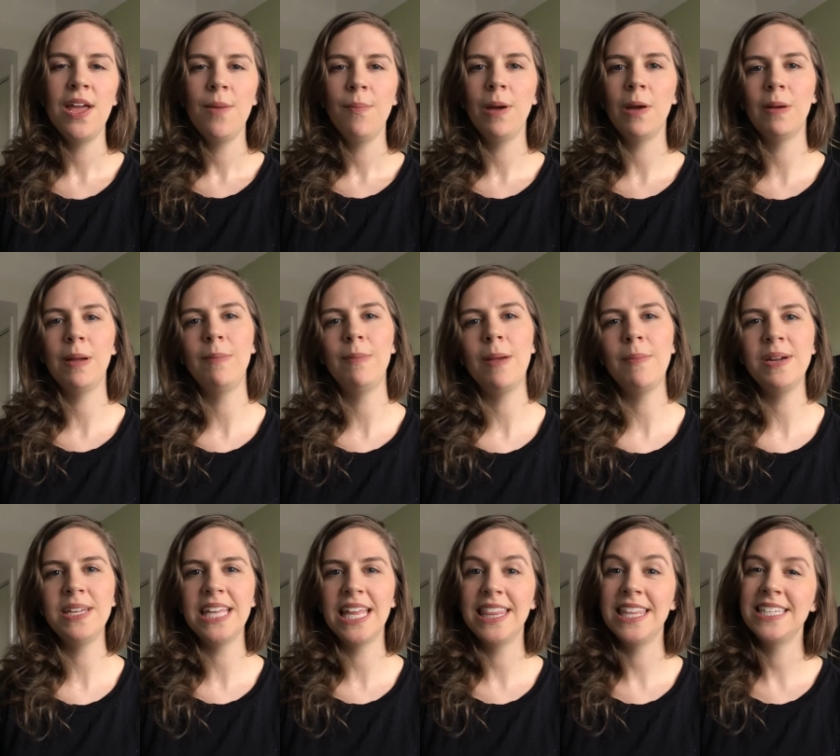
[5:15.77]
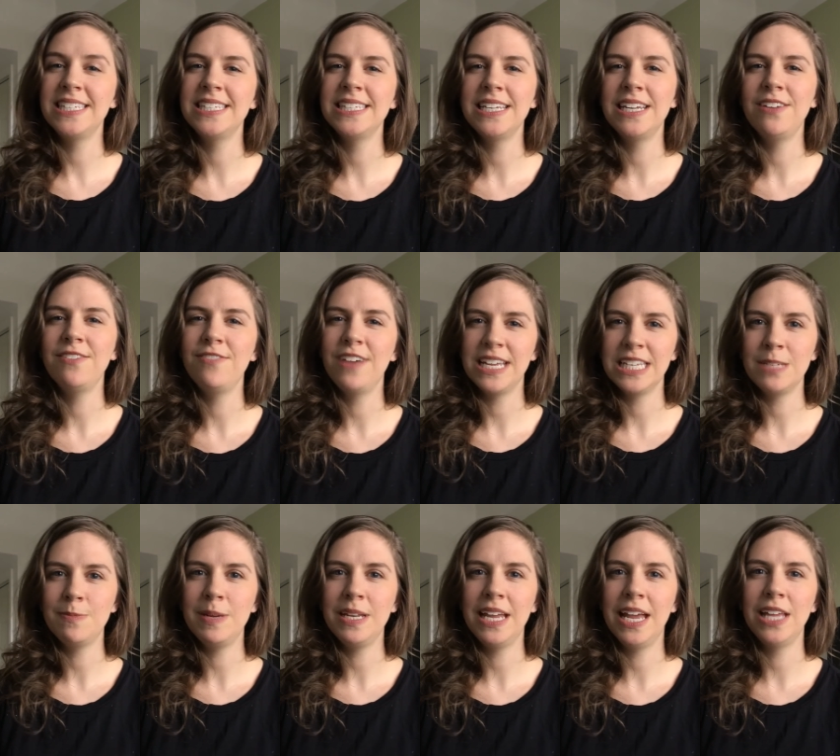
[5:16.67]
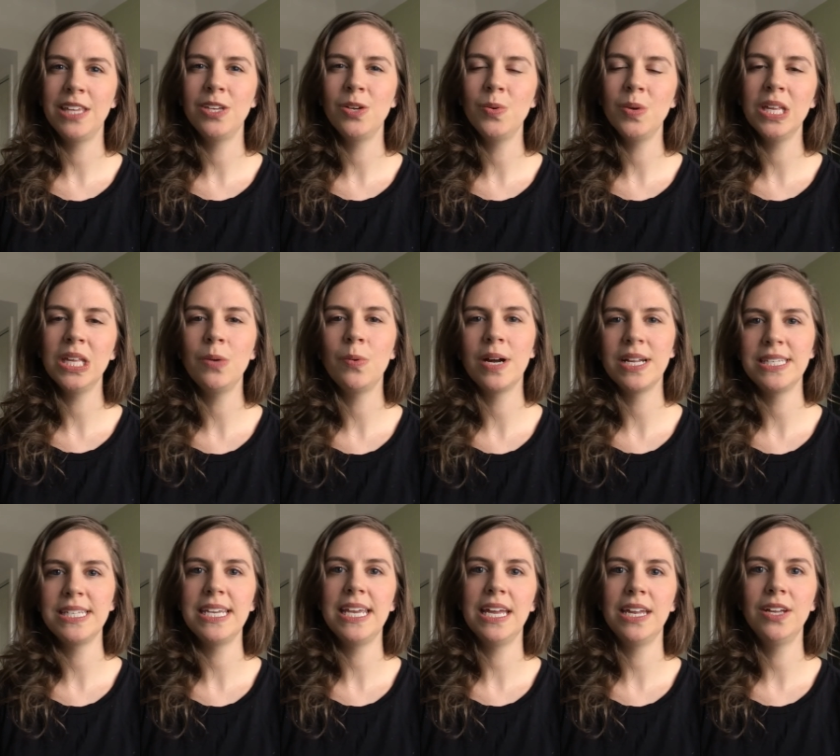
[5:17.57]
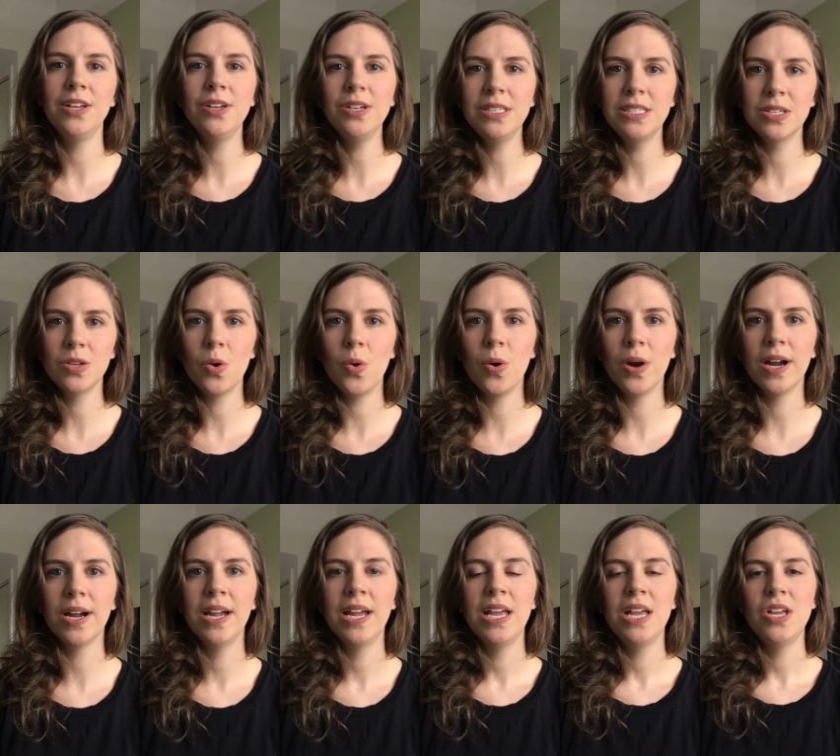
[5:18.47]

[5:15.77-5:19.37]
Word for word: But remember that this is an investment and you really want to get a good score